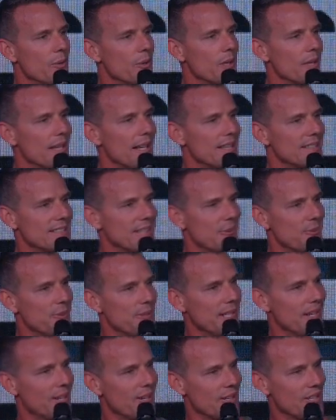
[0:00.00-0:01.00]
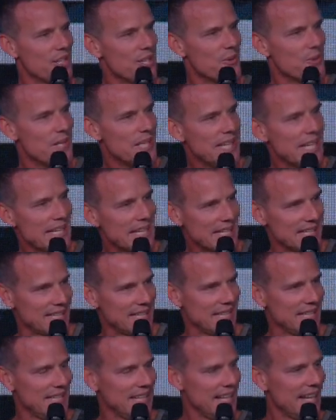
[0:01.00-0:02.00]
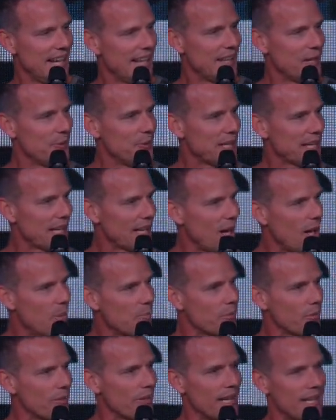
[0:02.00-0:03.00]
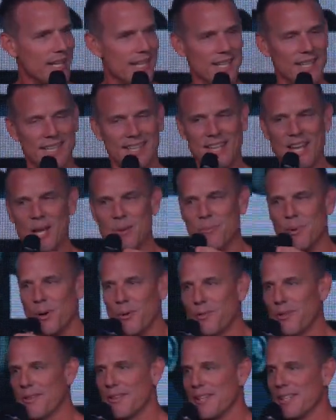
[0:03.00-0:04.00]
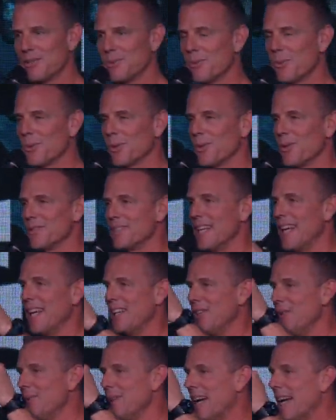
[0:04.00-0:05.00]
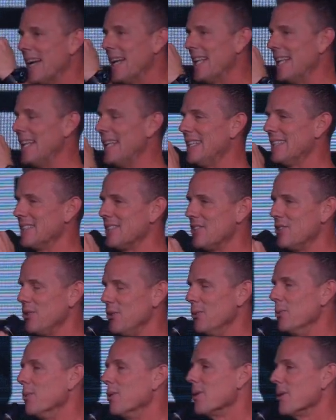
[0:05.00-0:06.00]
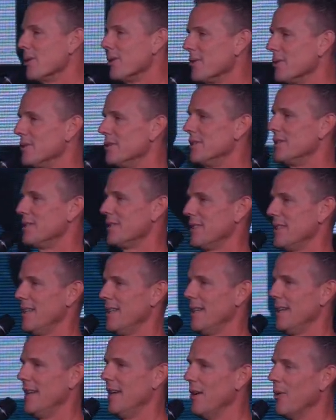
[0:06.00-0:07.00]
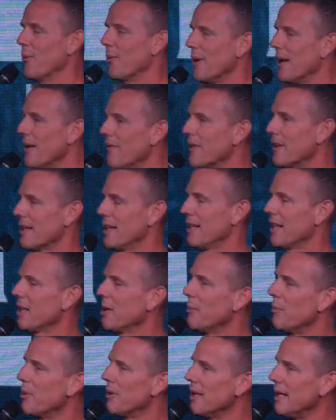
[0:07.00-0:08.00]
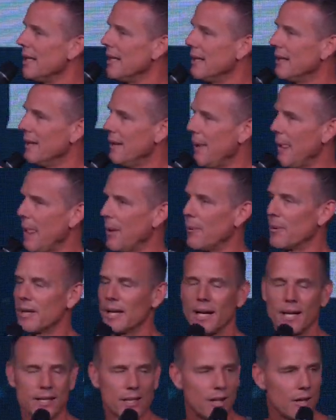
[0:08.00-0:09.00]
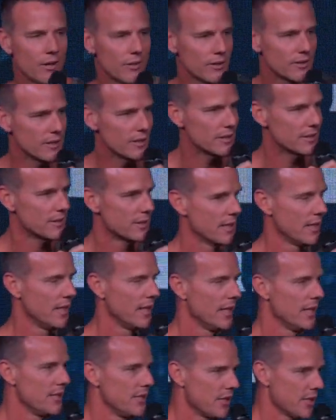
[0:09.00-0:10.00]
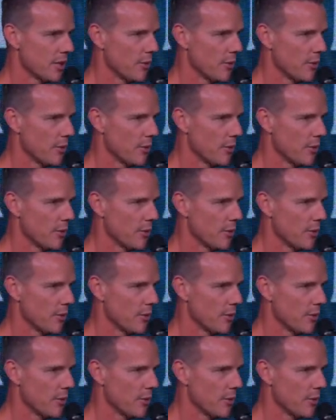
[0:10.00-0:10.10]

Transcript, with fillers: realize that we are unique and that we can operate in both of these worlds and unite these two worlds, we're never going to complete what God calls us to